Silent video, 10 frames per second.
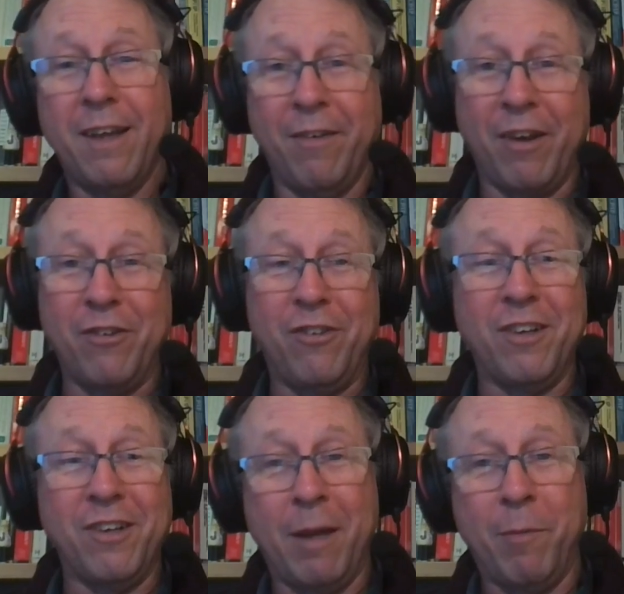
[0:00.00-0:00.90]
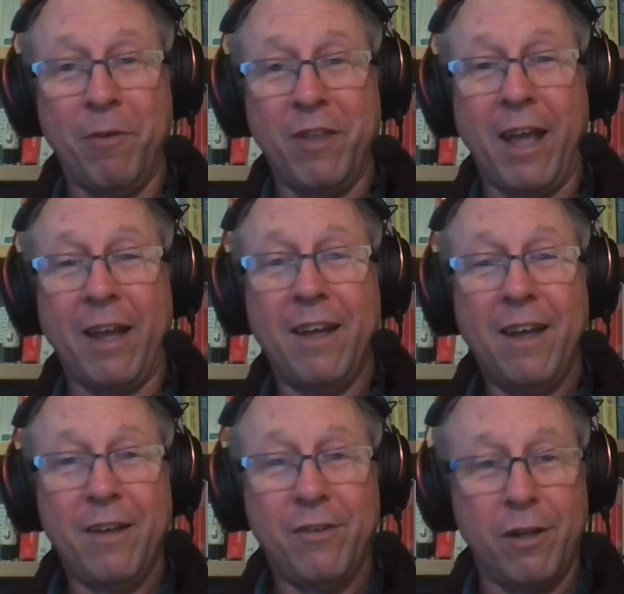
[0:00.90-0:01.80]
I've actually seen a demo of that
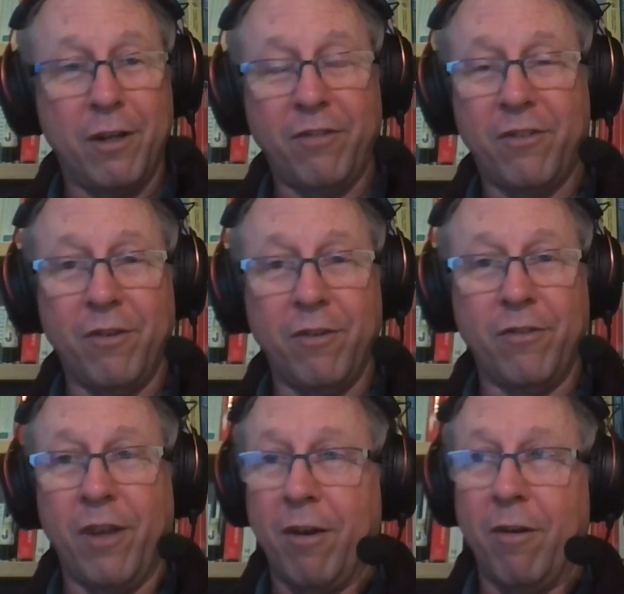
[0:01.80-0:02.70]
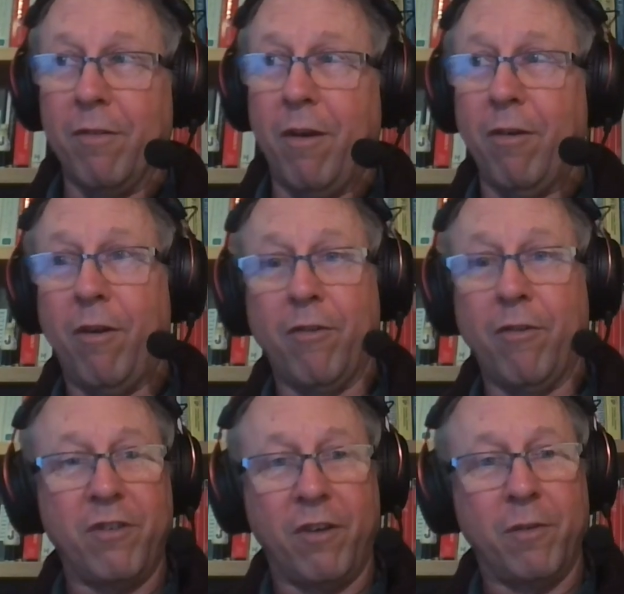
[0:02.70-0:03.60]
to clusters. Like our, our
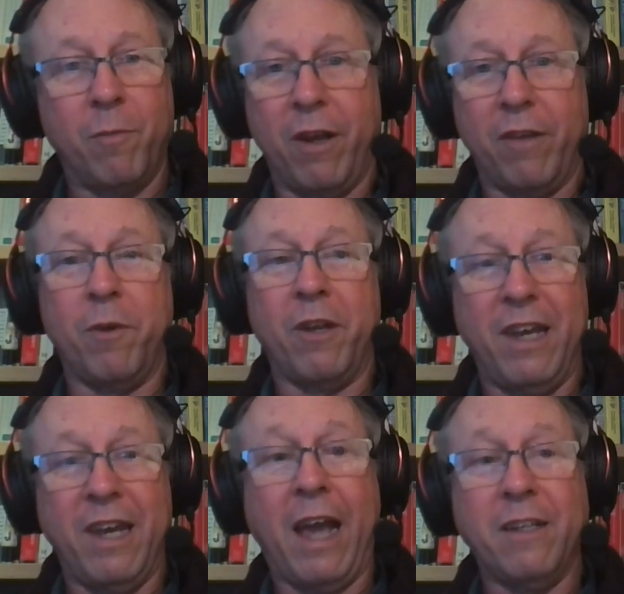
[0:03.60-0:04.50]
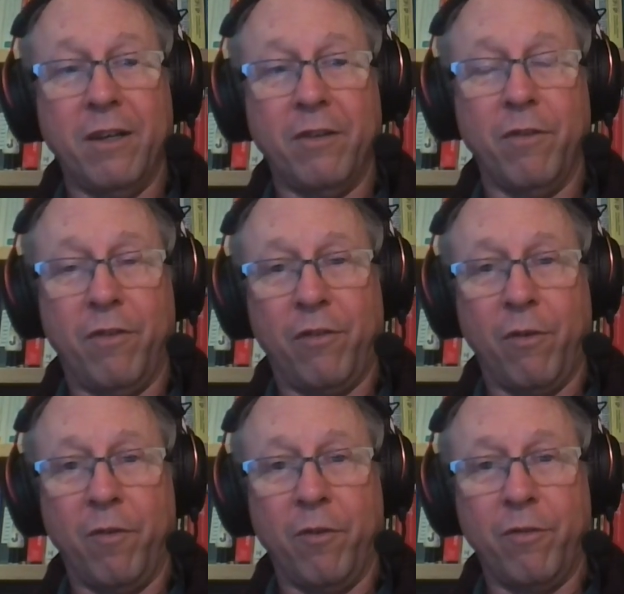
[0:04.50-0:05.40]
largest customer has about 900
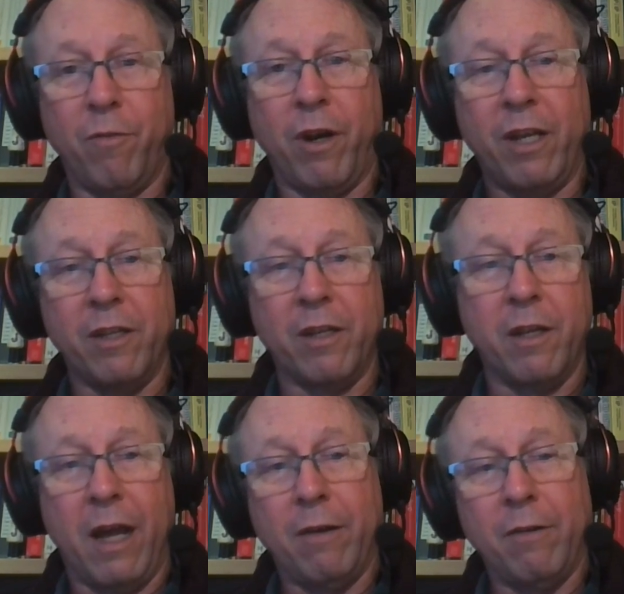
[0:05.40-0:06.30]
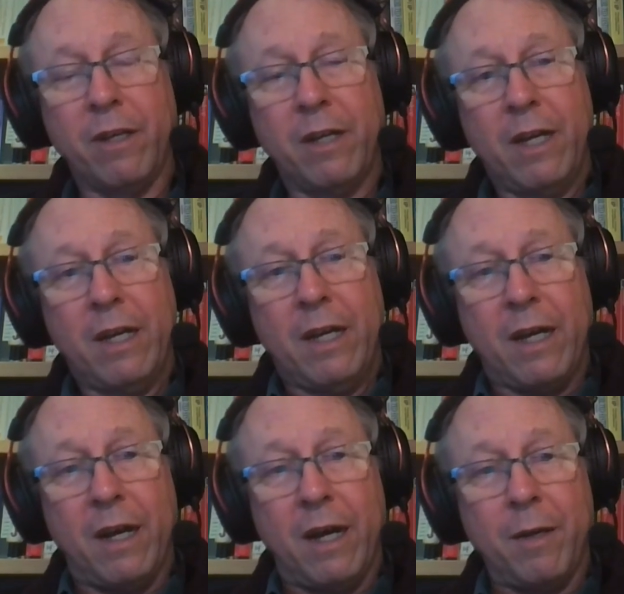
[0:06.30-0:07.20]
servers running in the cloud,
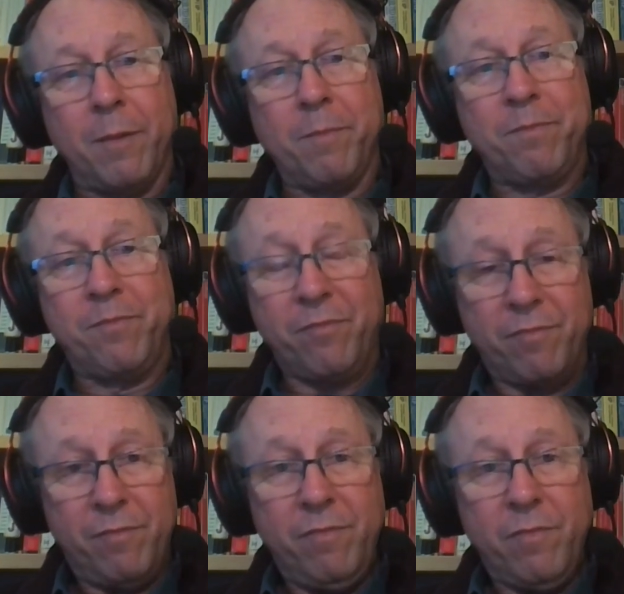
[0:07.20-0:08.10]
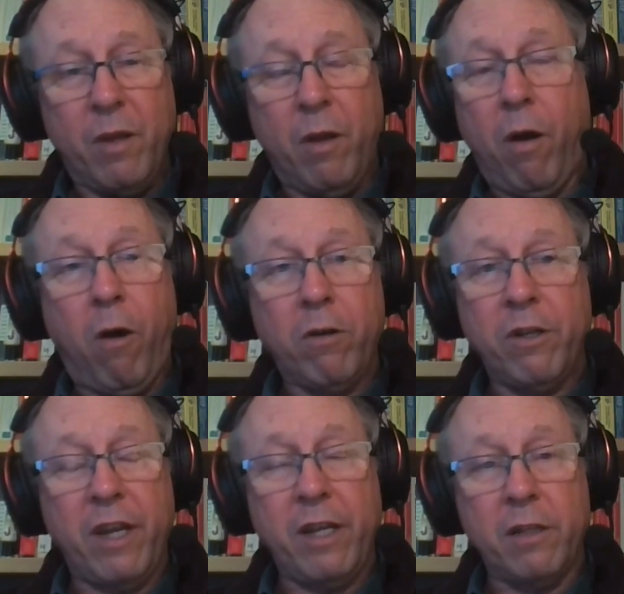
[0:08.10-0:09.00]
um, all
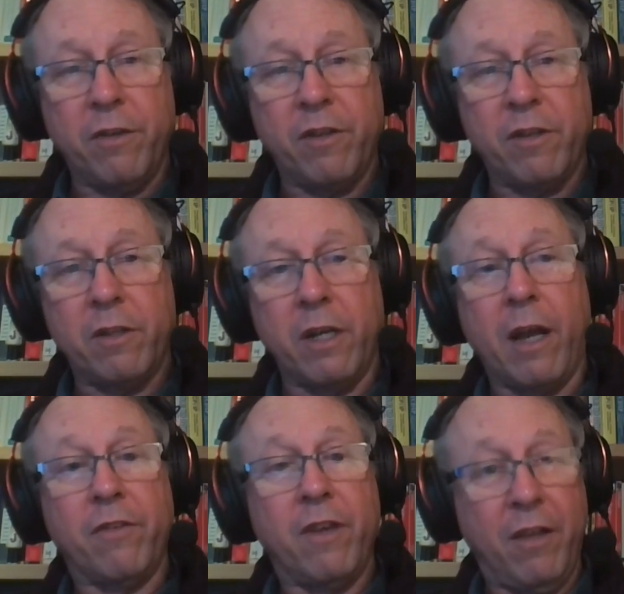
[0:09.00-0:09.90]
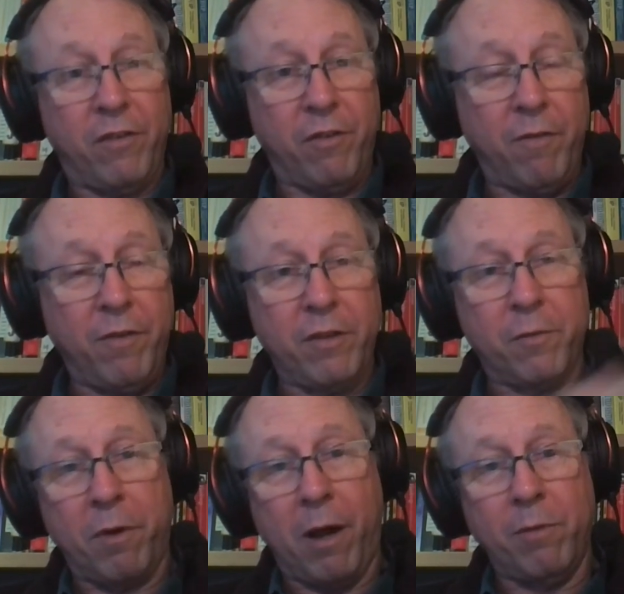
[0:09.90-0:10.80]
containing ClickHouse and solving
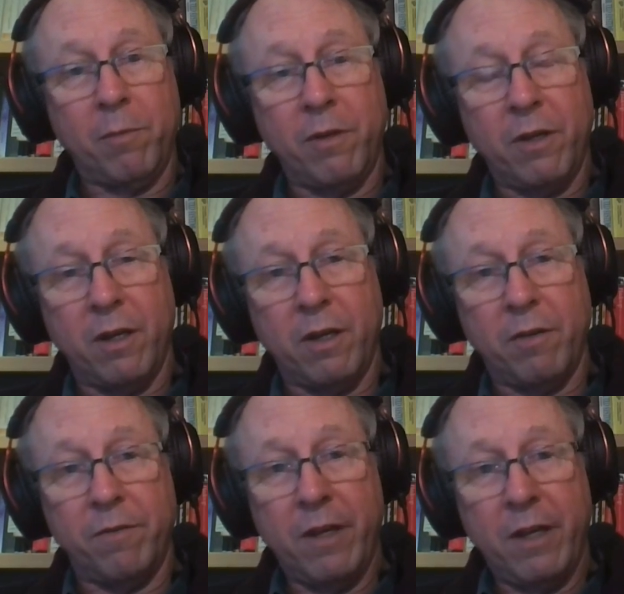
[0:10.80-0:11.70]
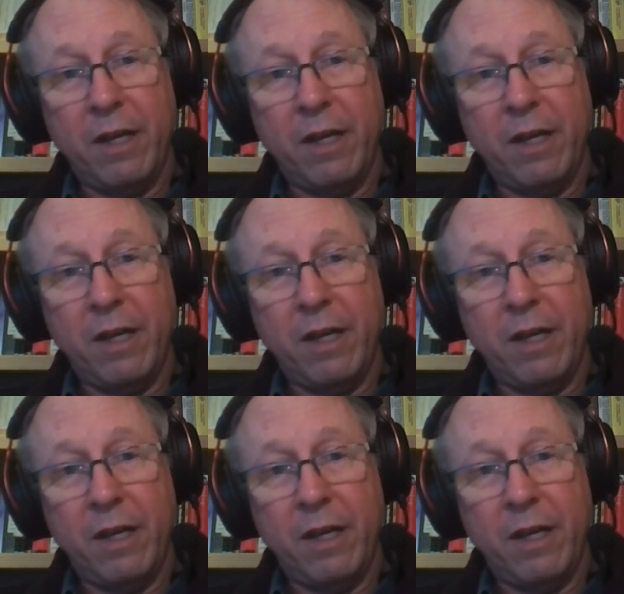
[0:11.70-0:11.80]
this problem of